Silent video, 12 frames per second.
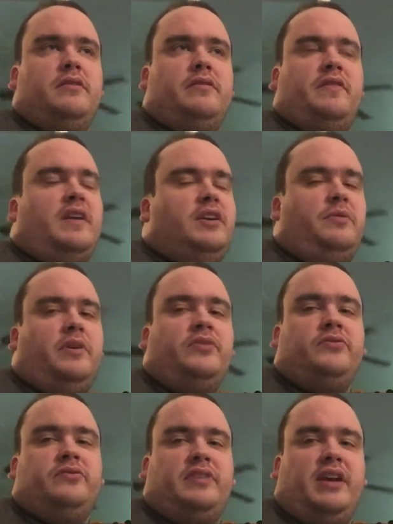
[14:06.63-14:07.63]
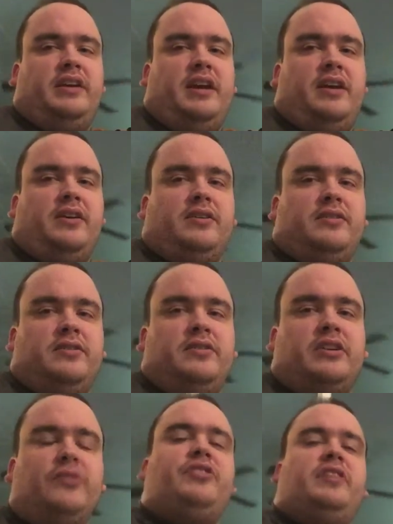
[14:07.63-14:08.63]
thank you all. Take care.
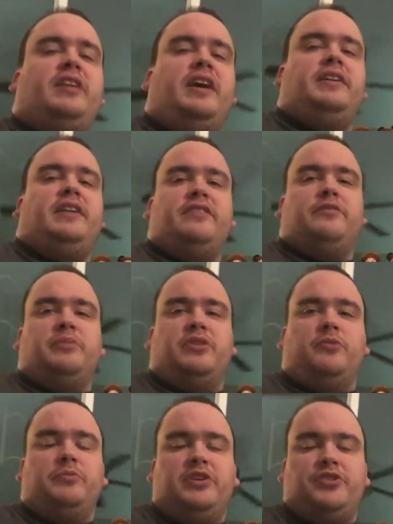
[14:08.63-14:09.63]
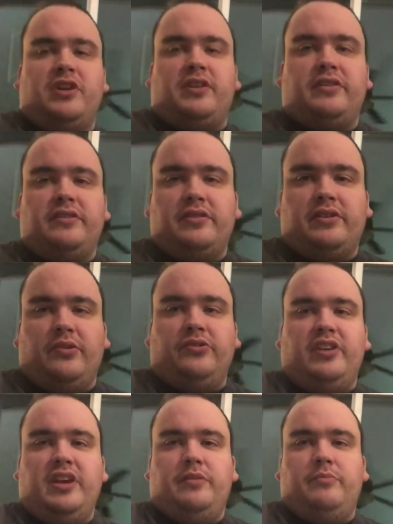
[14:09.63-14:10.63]
Go see 9 Days, but don't be a jerk. Go
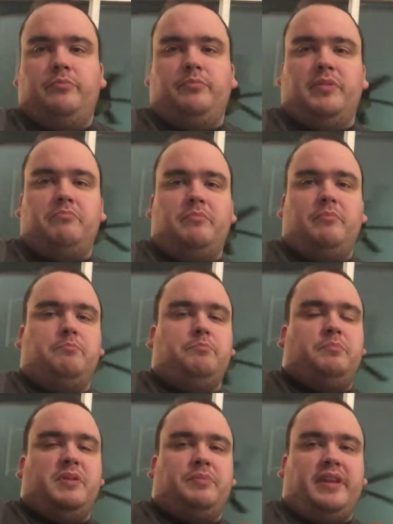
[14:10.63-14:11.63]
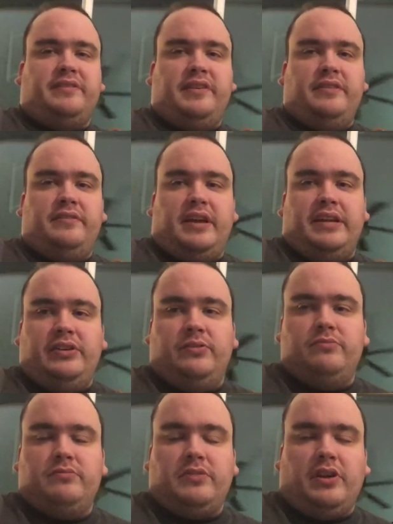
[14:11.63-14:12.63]
see it, but be pleasant, and
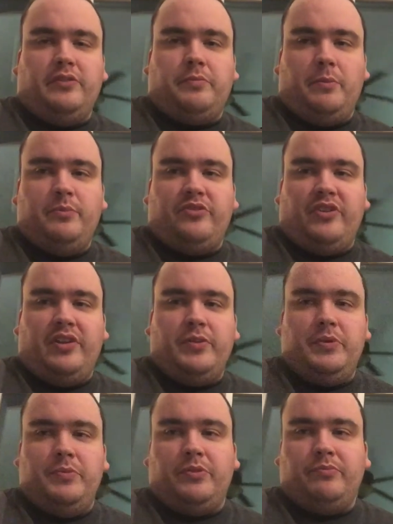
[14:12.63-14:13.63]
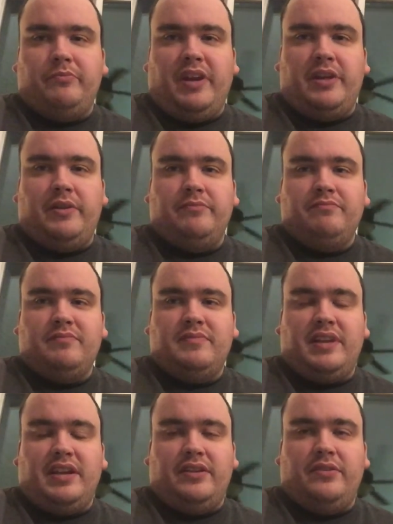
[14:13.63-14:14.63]
don't cause problems for other people. Anyway,
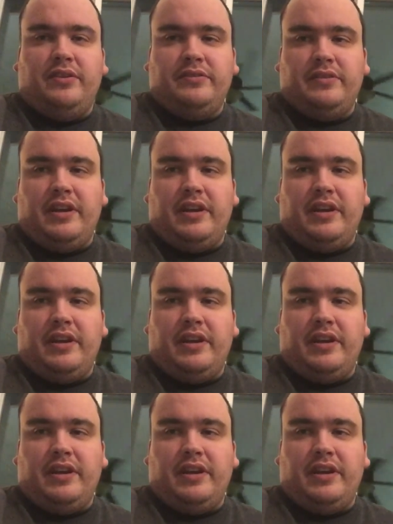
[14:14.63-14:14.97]
thank you all.